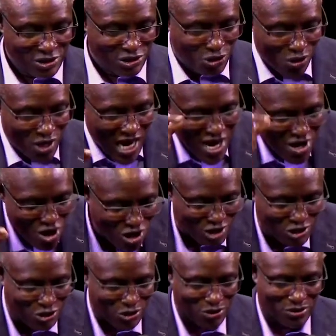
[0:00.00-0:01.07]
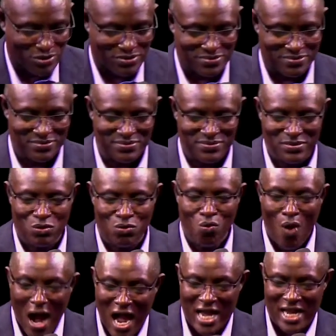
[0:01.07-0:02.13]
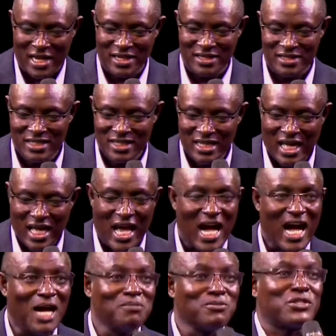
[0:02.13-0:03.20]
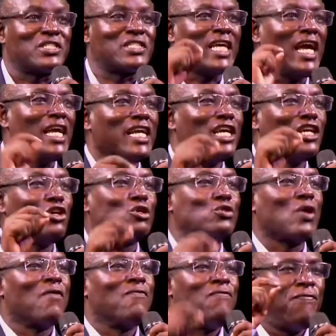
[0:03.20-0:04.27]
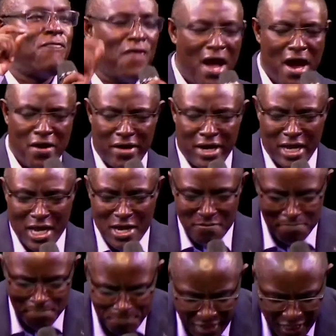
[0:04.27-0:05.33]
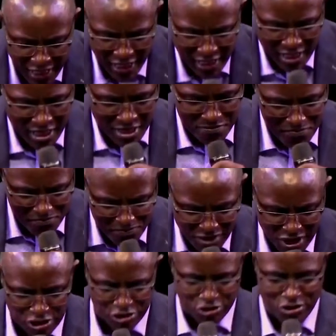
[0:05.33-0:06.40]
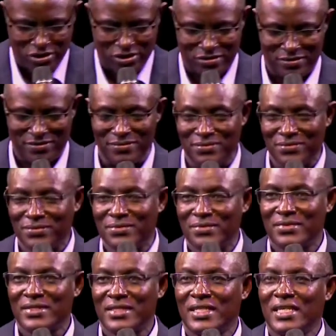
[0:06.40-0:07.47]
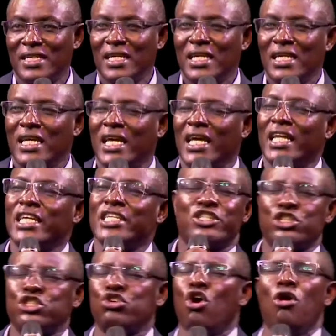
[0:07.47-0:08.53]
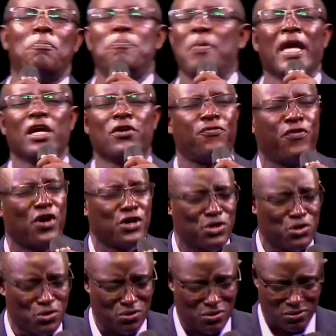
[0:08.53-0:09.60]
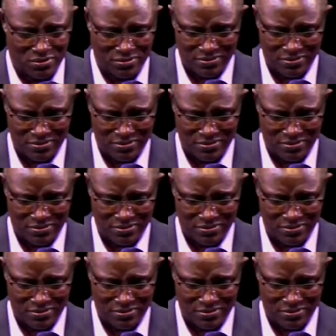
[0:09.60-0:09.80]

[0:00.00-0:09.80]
You cannot do. Why? I'm sending you to a very big mission. It is too big for you.